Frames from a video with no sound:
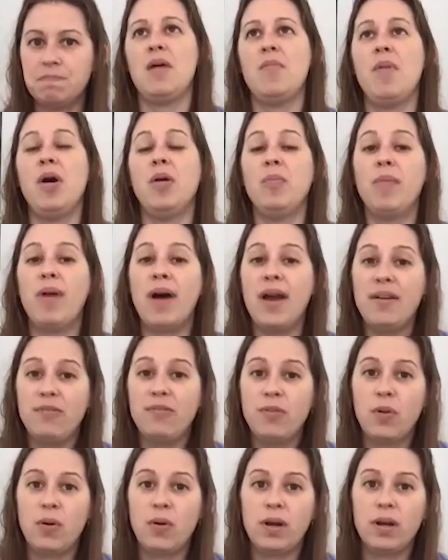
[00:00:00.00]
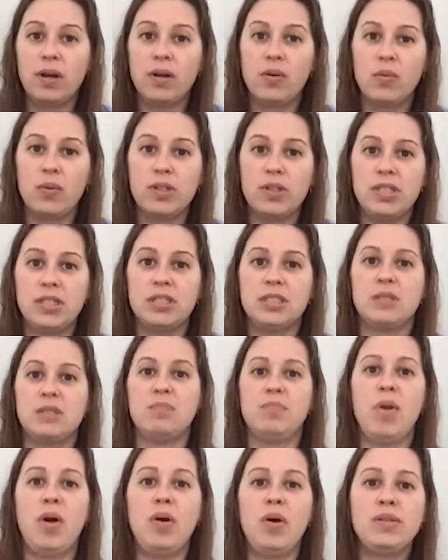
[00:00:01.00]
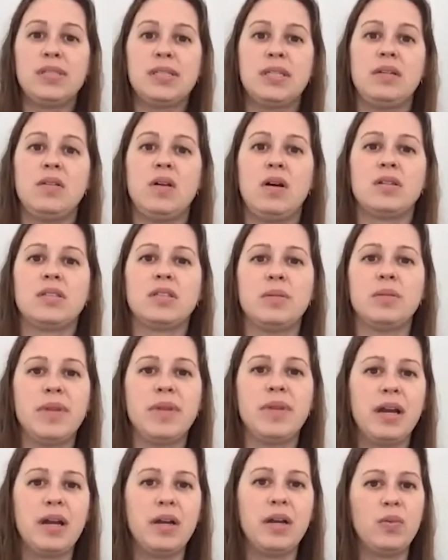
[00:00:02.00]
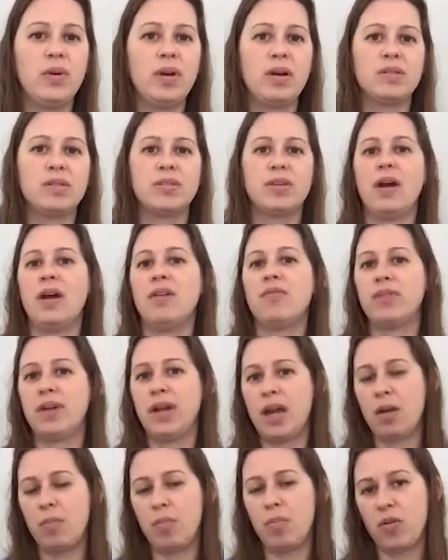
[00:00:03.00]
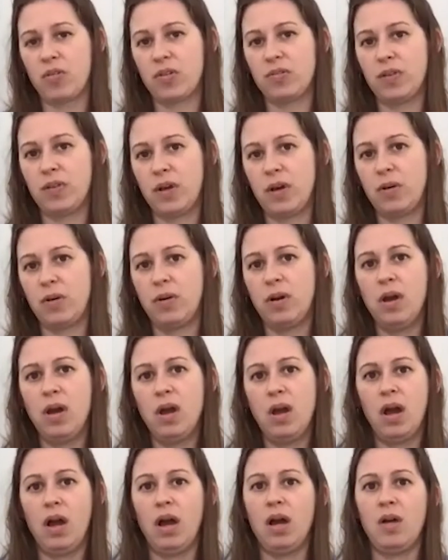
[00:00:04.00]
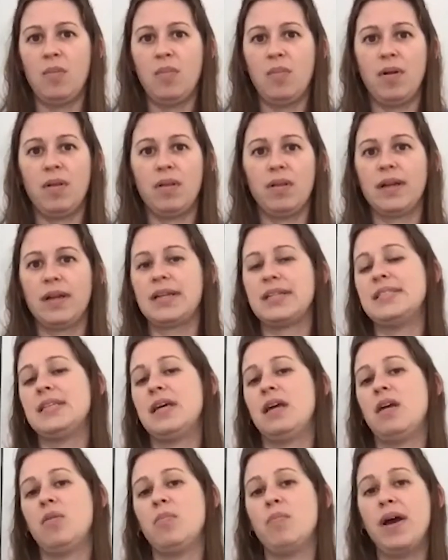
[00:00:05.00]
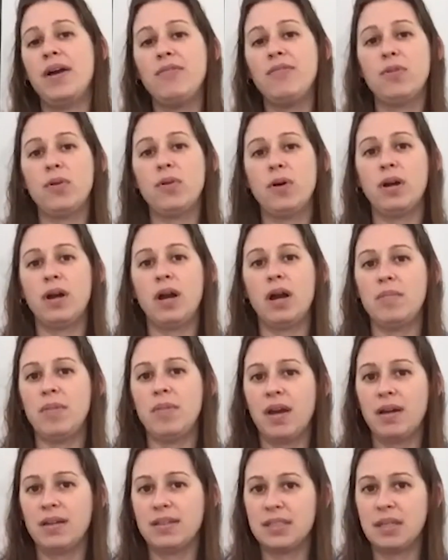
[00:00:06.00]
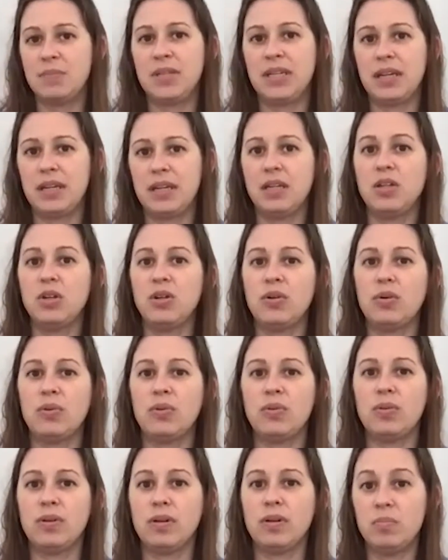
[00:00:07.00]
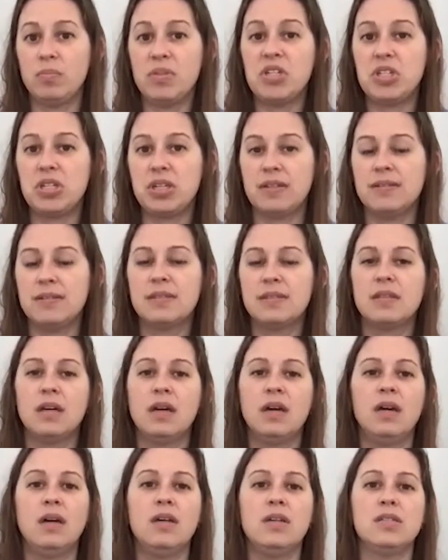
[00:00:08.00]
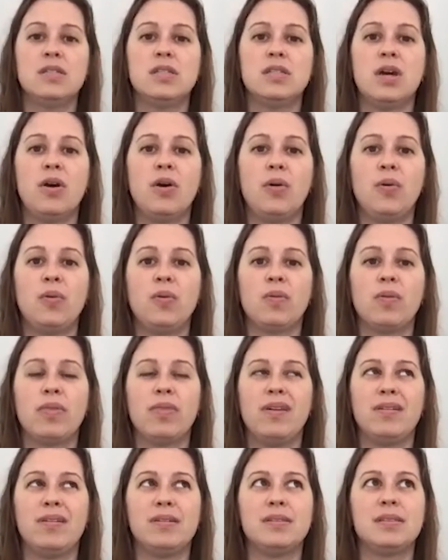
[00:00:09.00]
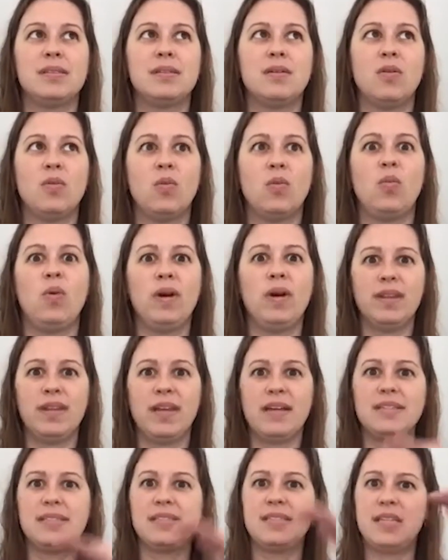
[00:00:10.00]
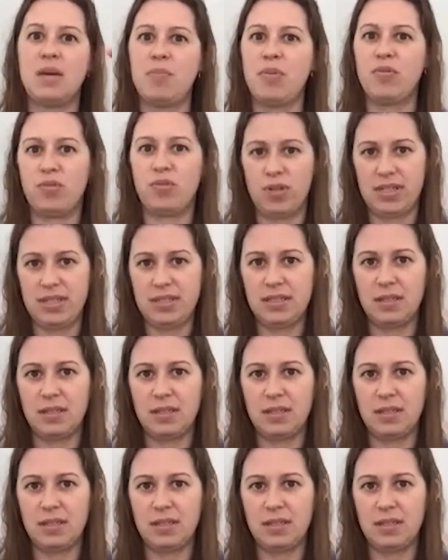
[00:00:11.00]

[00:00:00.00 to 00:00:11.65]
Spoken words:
On my floor, which is mostly long-term care, and we also have rehab overflow, like I said, on my floor, I'm not accepting any new admissions. So there's one less step of risk.